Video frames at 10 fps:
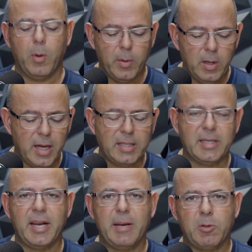We realize
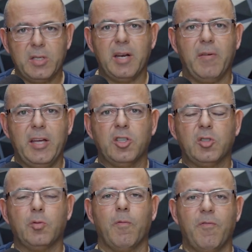that 80% of
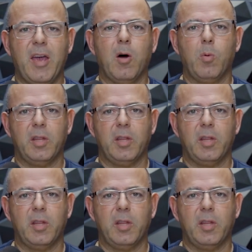agents fail